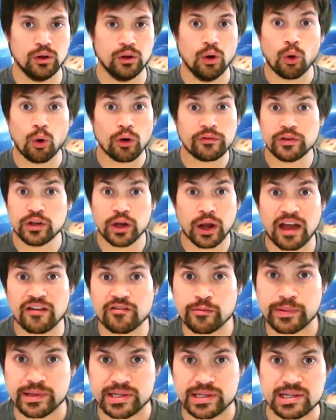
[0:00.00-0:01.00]
Or if you don't have
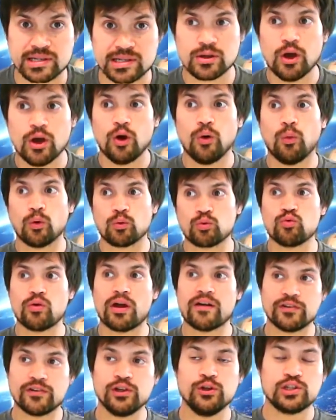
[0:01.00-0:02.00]
a business, what
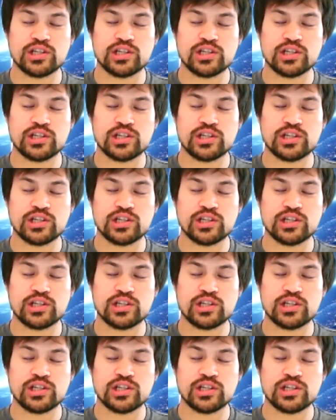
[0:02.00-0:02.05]
revenue